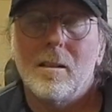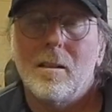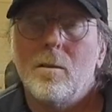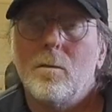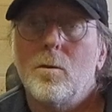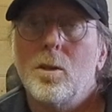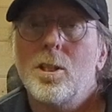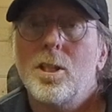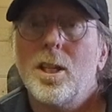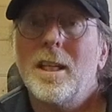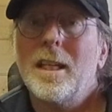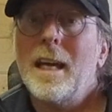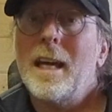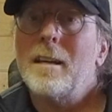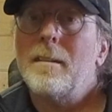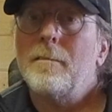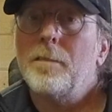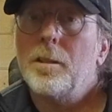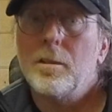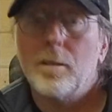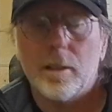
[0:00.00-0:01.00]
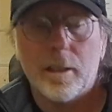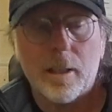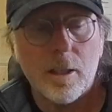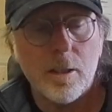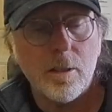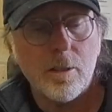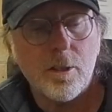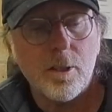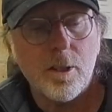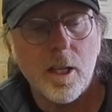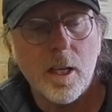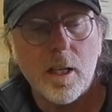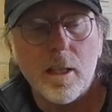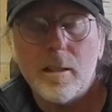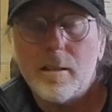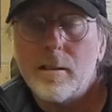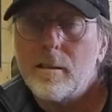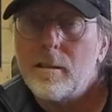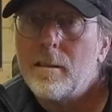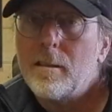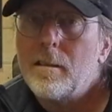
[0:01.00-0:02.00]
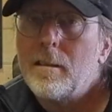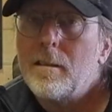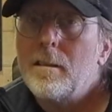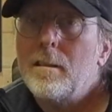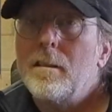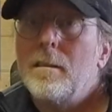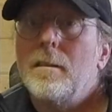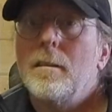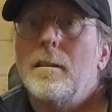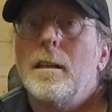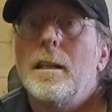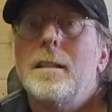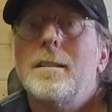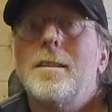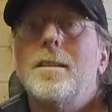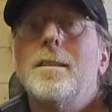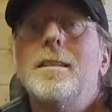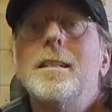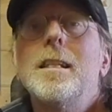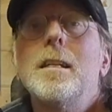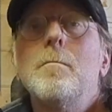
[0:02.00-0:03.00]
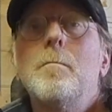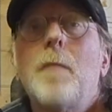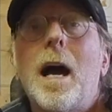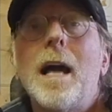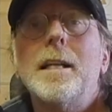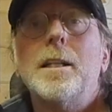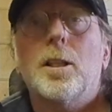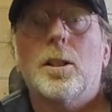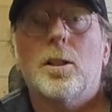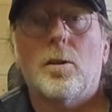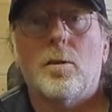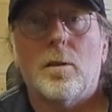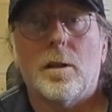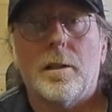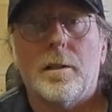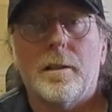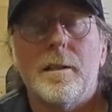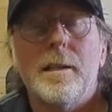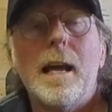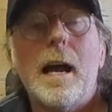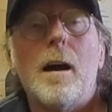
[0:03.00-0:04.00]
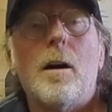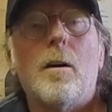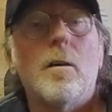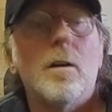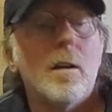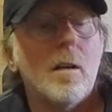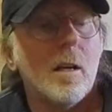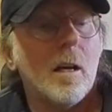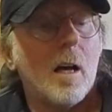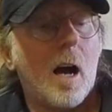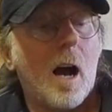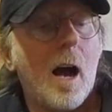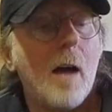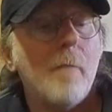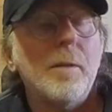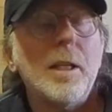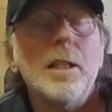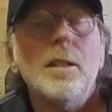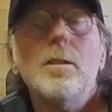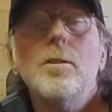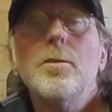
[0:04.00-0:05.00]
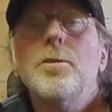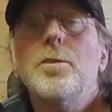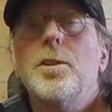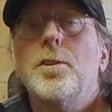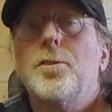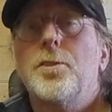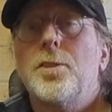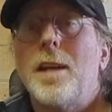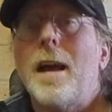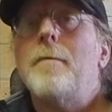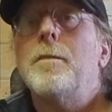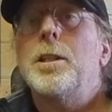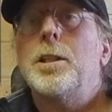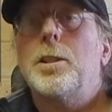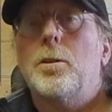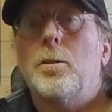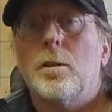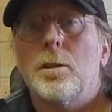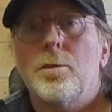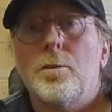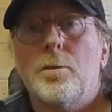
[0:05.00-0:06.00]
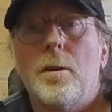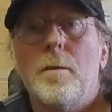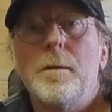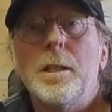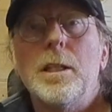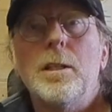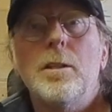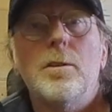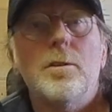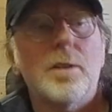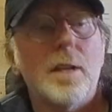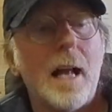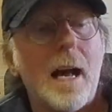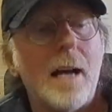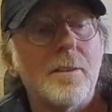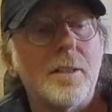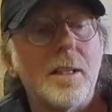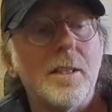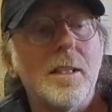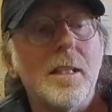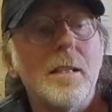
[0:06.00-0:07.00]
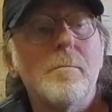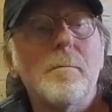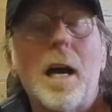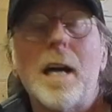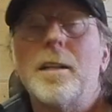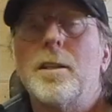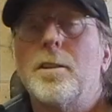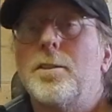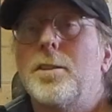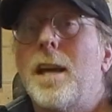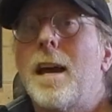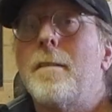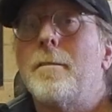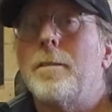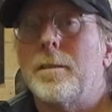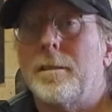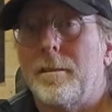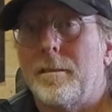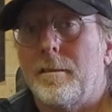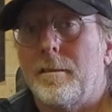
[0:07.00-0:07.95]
which again, if you look at your sheet, it's a D minor chord. Now, I'm going to use the 7th chord, so I'm going to use it as a D minor 7.